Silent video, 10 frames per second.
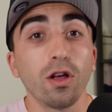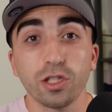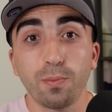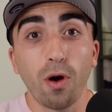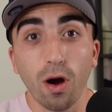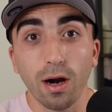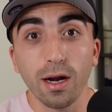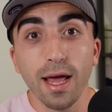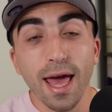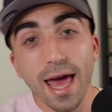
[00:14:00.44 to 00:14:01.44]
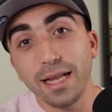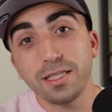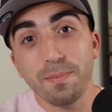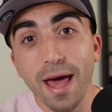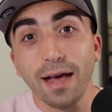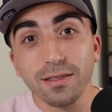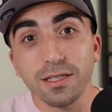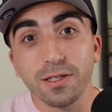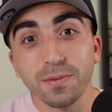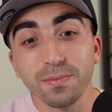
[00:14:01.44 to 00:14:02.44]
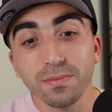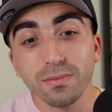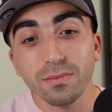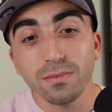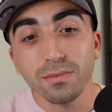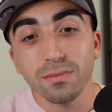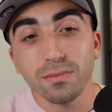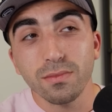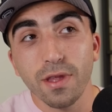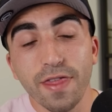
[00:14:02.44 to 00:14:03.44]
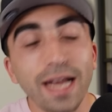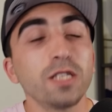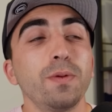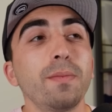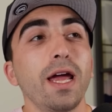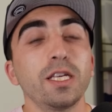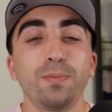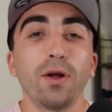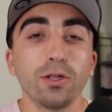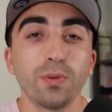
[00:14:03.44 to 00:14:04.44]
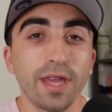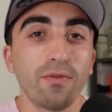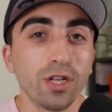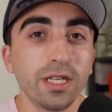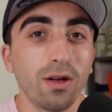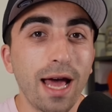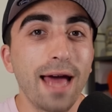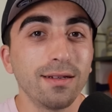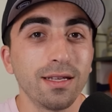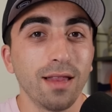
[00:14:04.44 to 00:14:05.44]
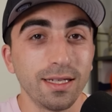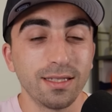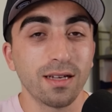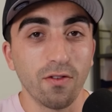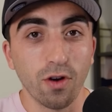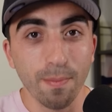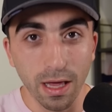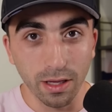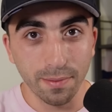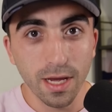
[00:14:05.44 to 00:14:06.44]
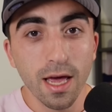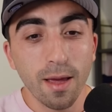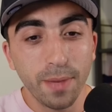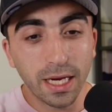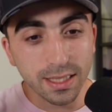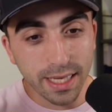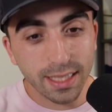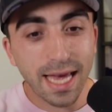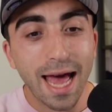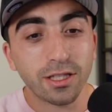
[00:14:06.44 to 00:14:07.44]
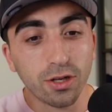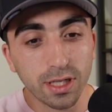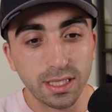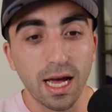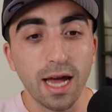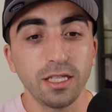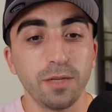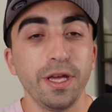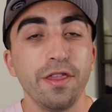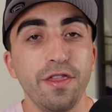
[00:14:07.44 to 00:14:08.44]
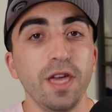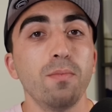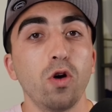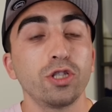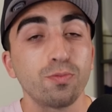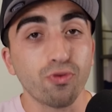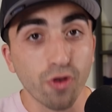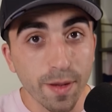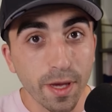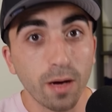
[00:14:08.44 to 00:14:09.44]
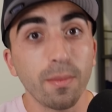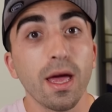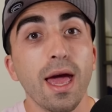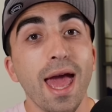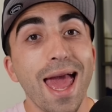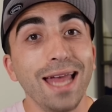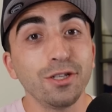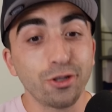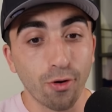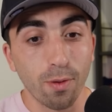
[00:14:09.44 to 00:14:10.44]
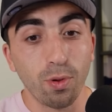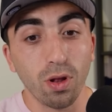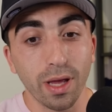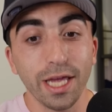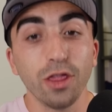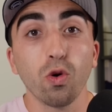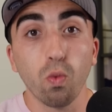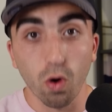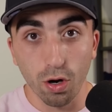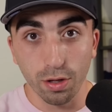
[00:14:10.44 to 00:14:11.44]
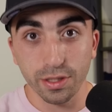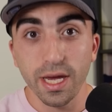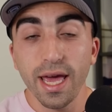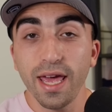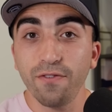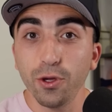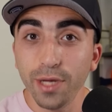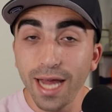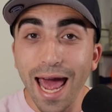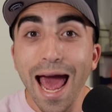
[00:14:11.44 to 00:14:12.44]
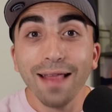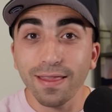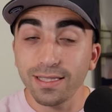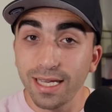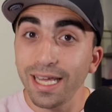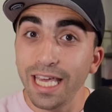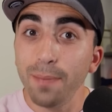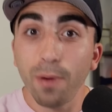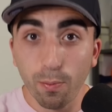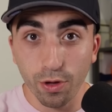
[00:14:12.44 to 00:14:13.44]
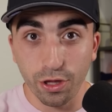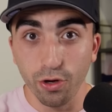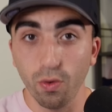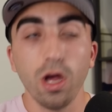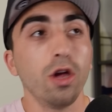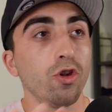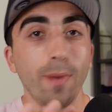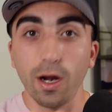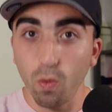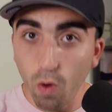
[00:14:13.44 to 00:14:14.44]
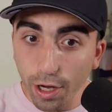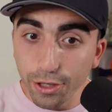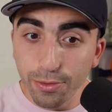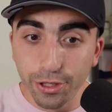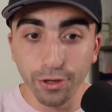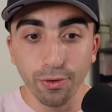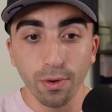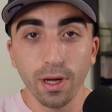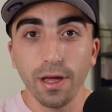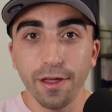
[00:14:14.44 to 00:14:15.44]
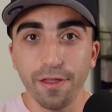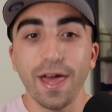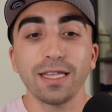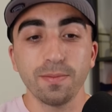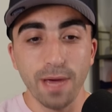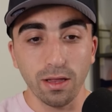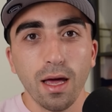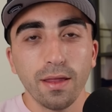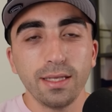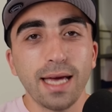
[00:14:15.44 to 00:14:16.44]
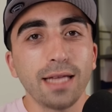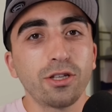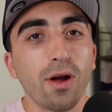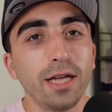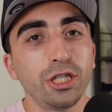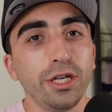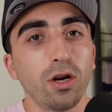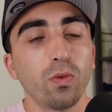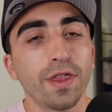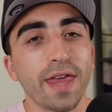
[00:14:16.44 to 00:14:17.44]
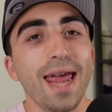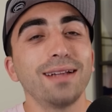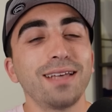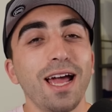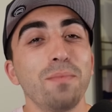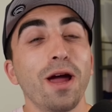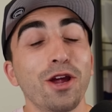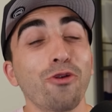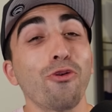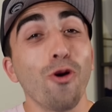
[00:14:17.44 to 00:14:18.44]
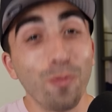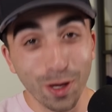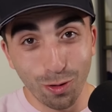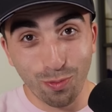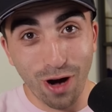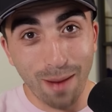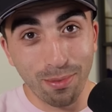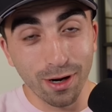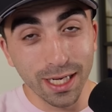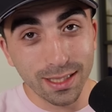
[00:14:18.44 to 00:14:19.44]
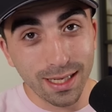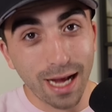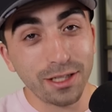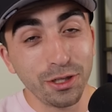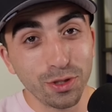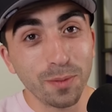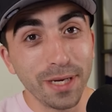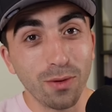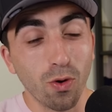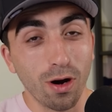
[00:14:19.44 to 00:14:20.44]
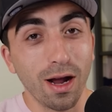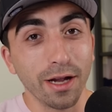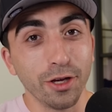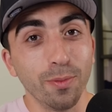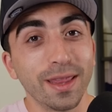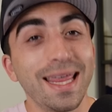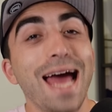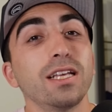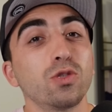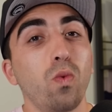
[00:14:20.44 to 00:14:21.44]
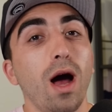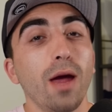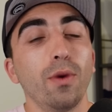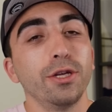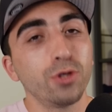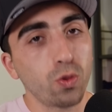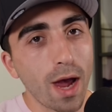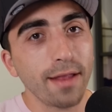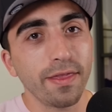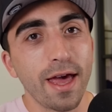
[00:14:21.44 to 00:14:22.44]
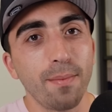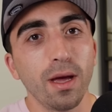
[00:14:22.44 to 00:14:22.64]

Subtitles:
apart, and it's a mess. That has been my experience with every single hat until I discovered Mellon, because these hats are designed to be the most premium and durable in the world. If you need a hat that's going to keep up with you, no matter what you do, that's Mellon. These hats are engineered with antimicrobial properties, not to use a big word on you, but that is why when you sweat in them,